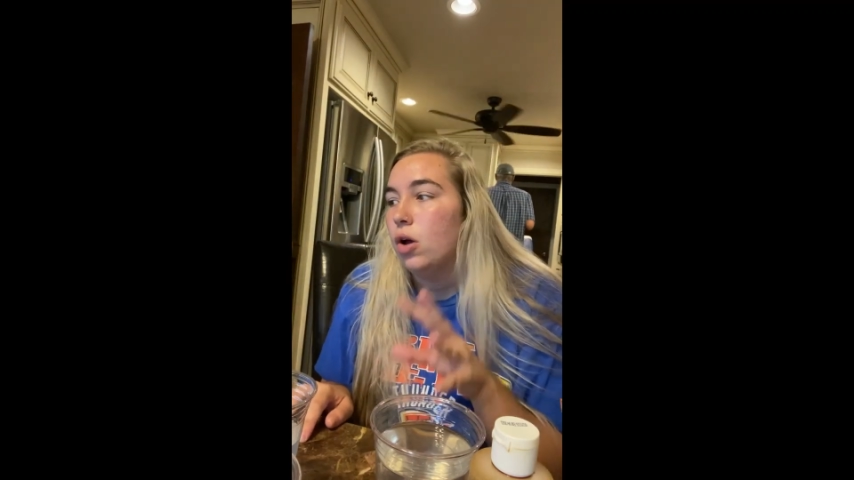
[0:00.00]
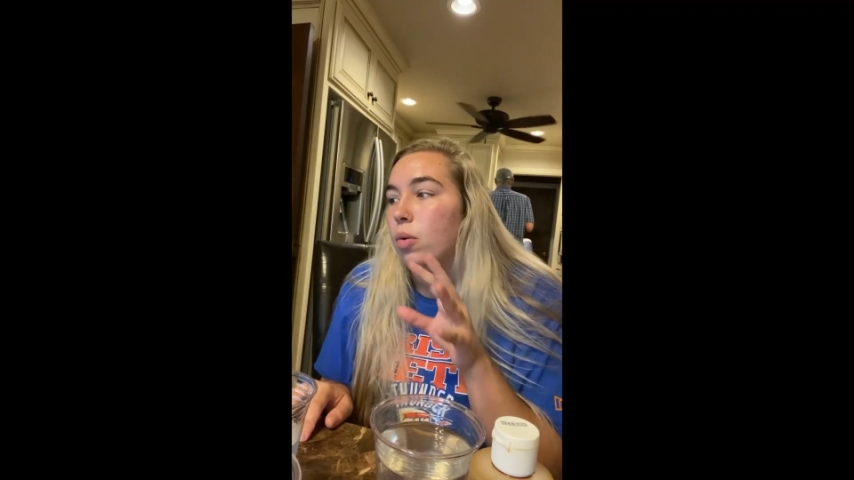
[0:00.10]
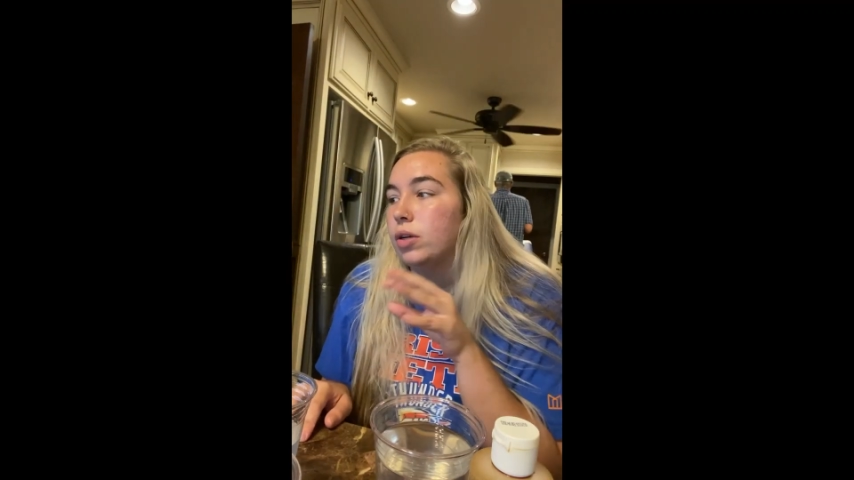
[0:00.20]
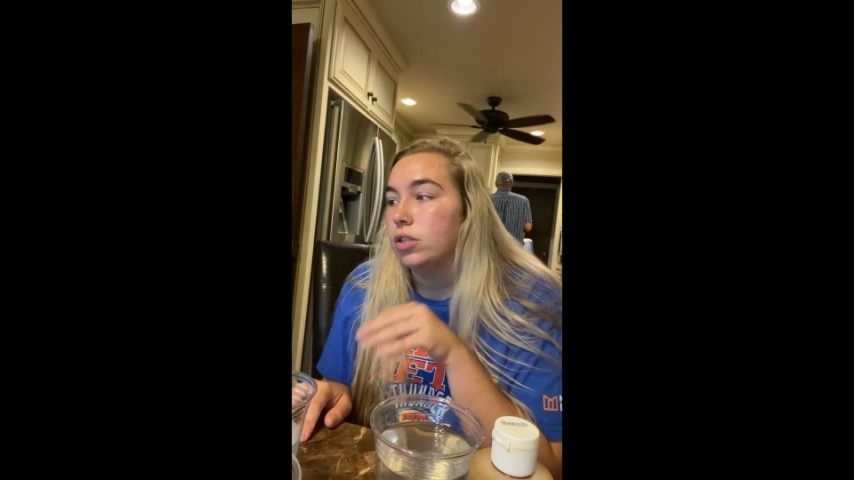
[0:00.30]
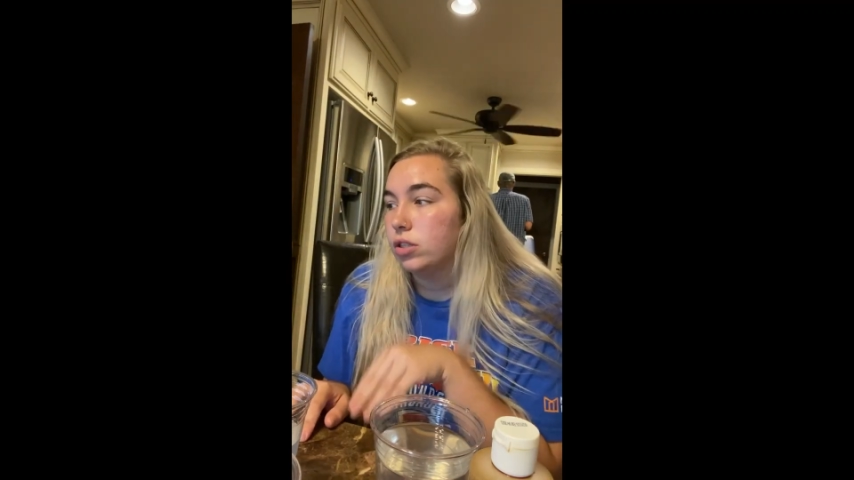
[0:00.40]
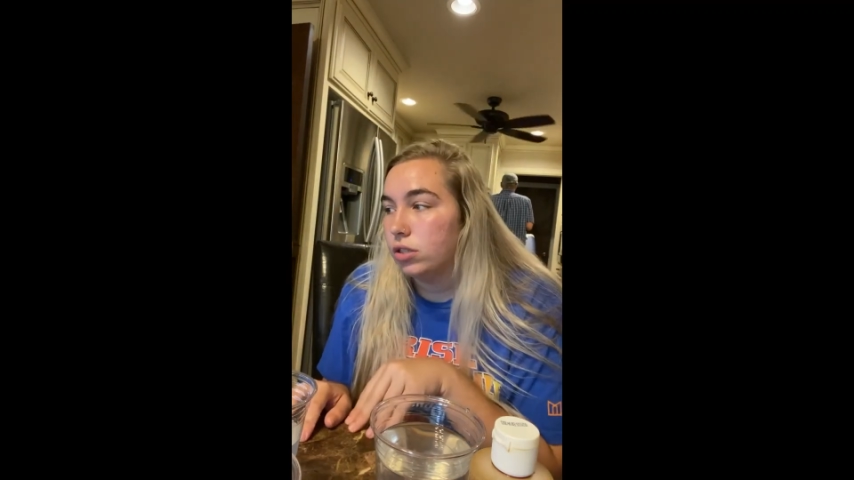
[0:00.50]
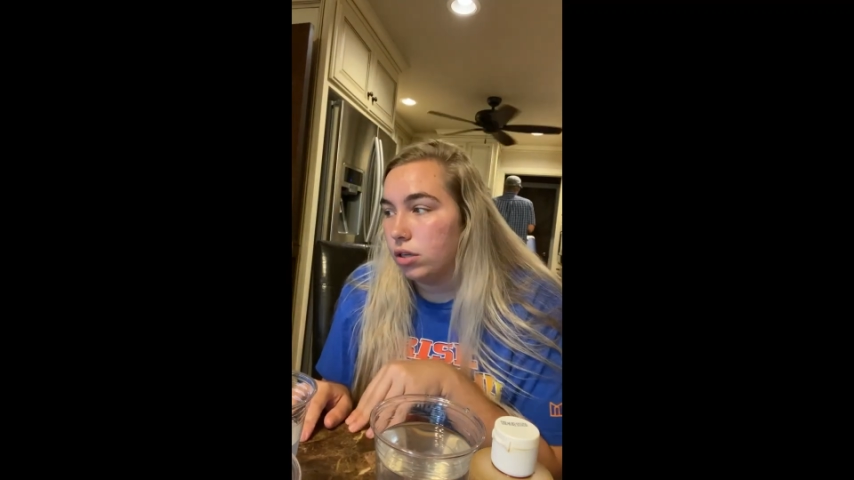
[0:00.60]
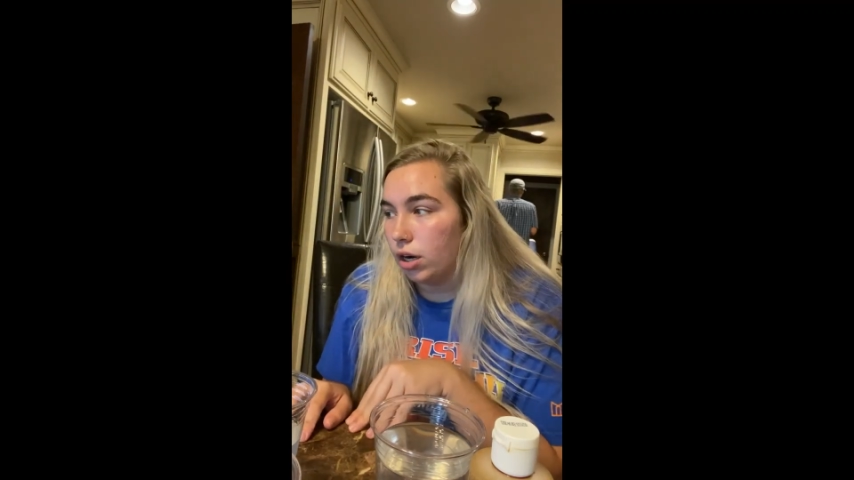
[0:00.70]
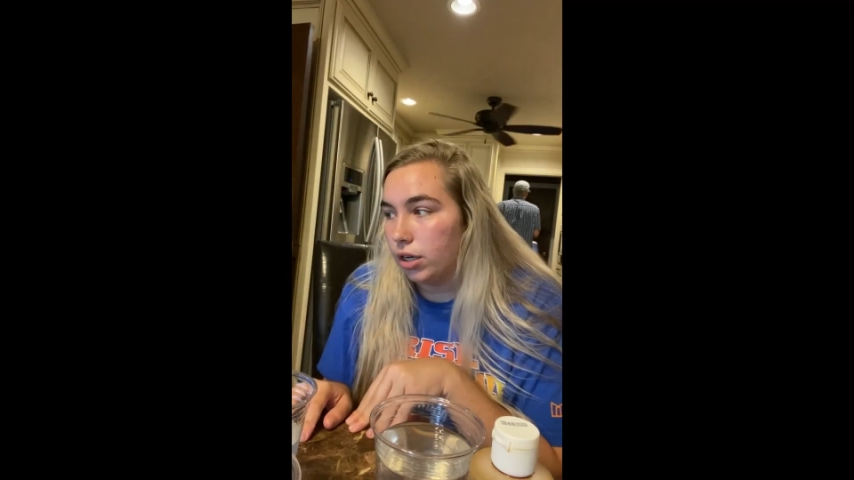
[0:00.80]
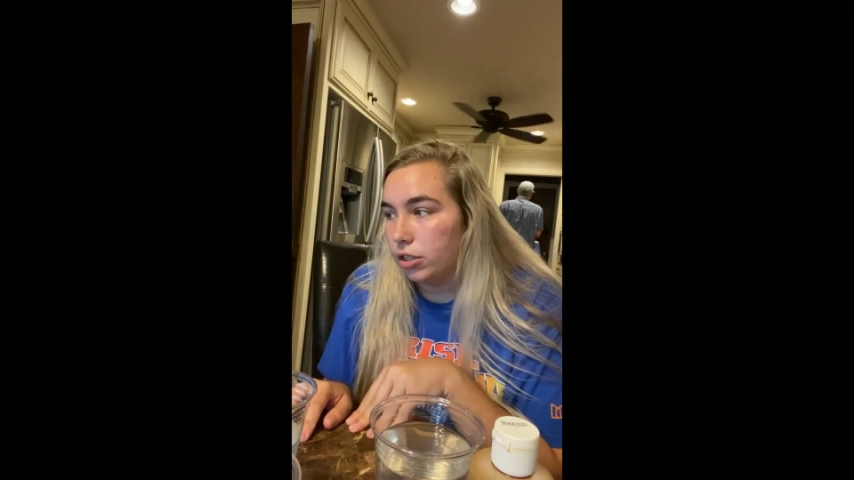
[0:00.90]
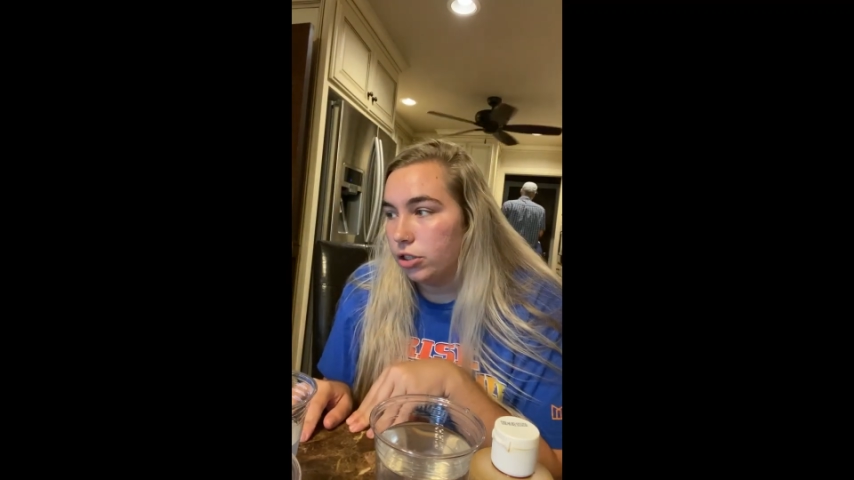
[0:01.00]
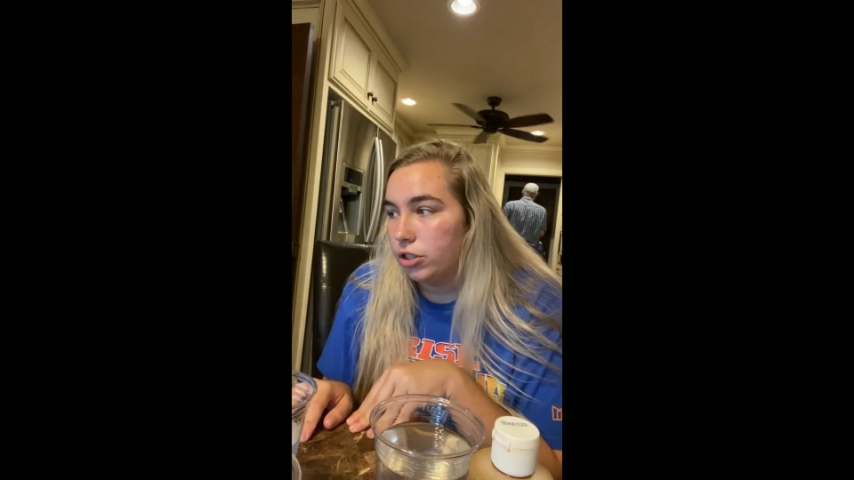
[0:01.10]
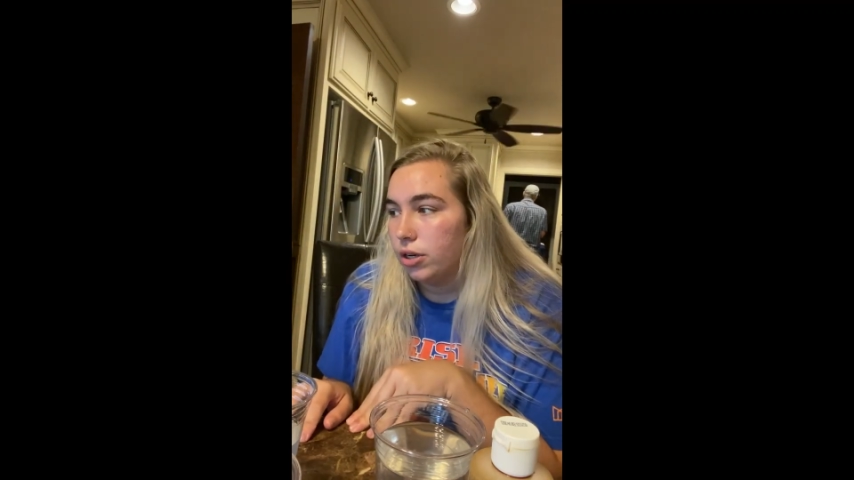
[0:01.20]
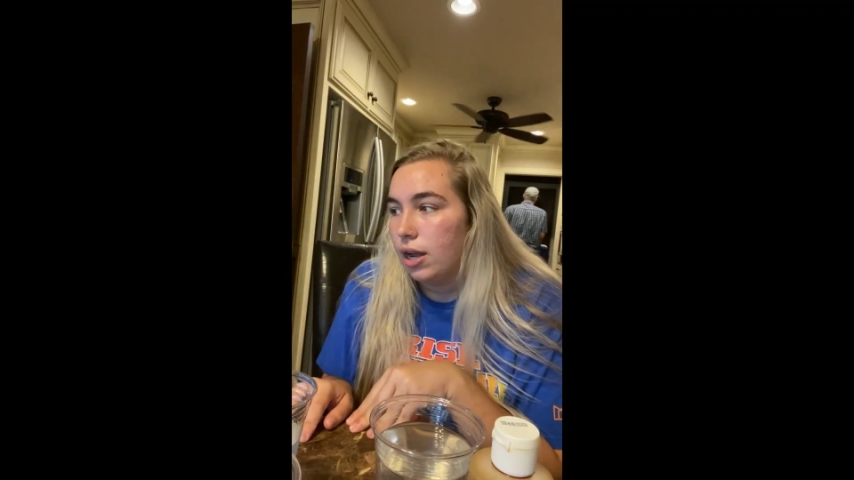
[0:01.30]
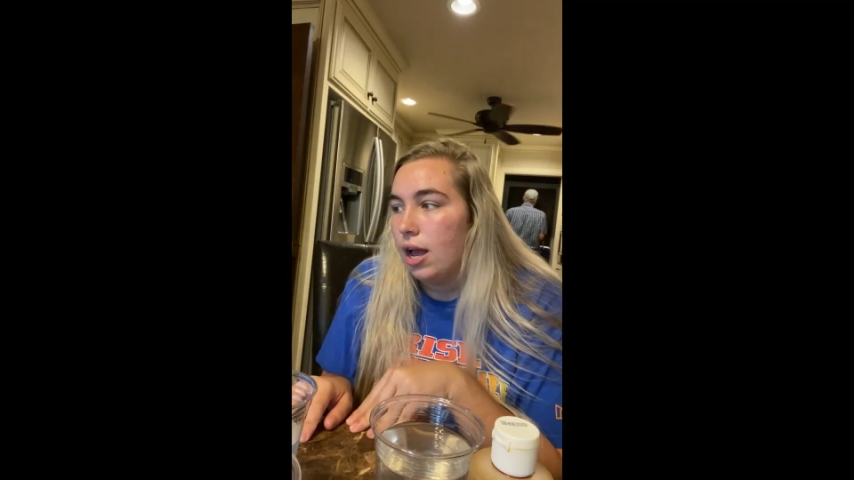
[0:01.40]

with starch,